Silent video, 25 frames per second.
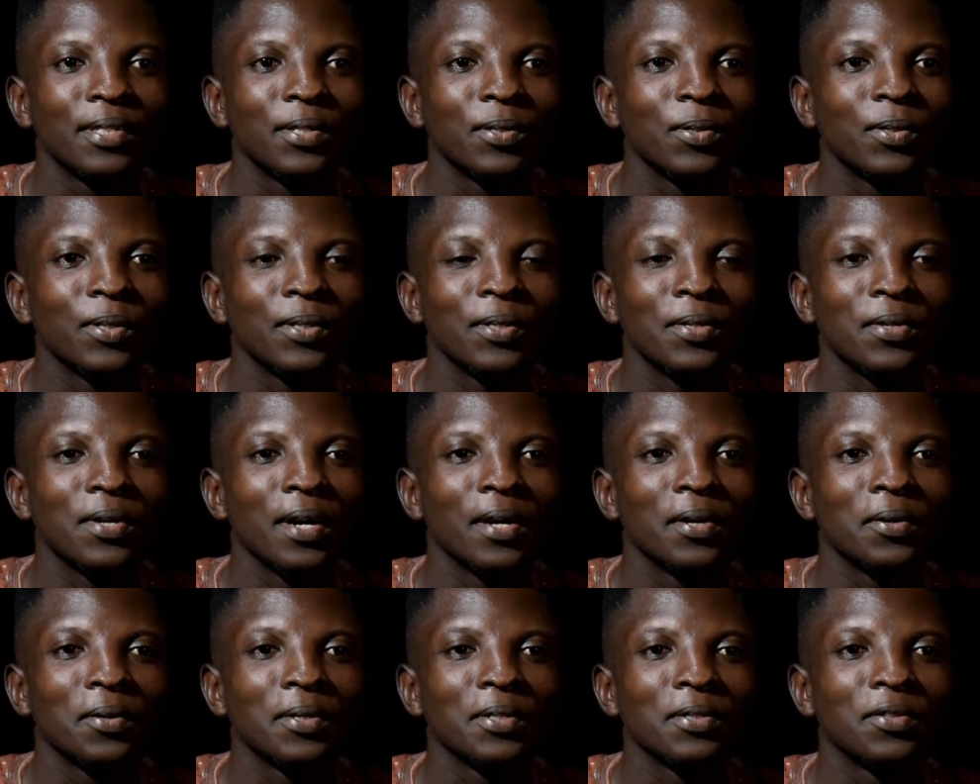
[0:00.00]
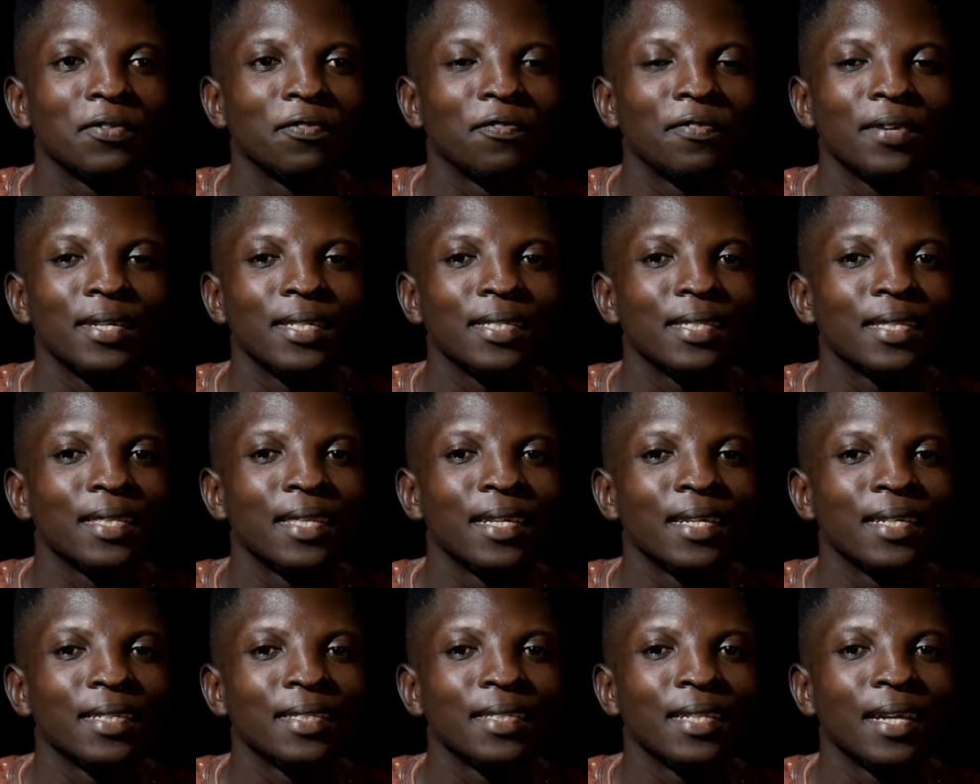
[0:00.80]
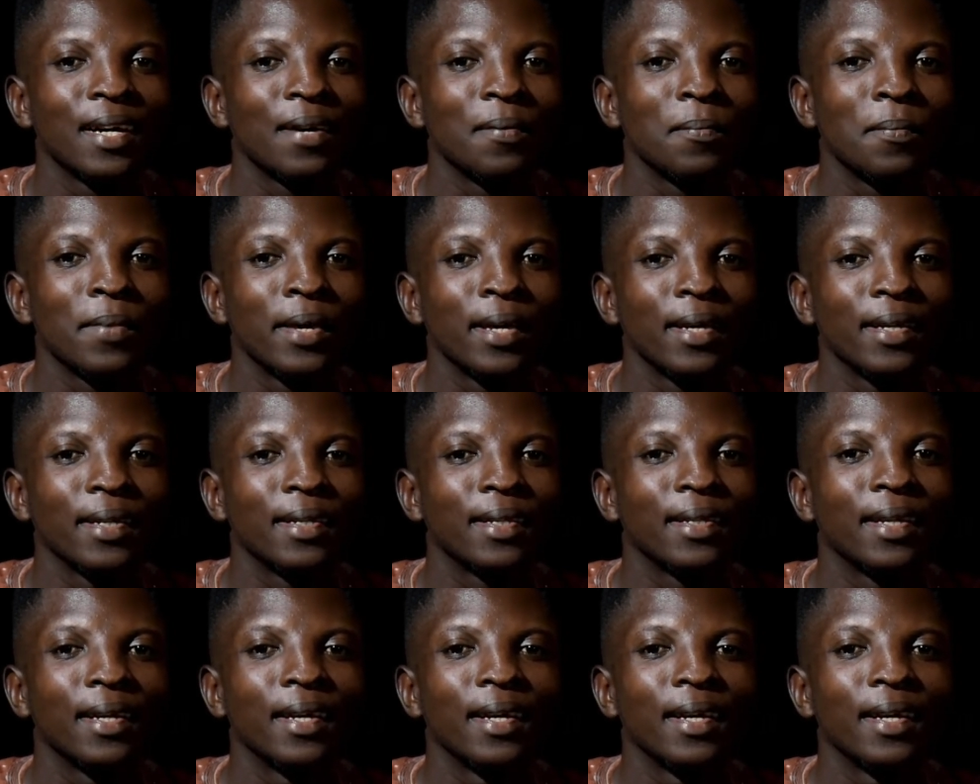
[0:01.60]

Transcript: you are going to face things that, man,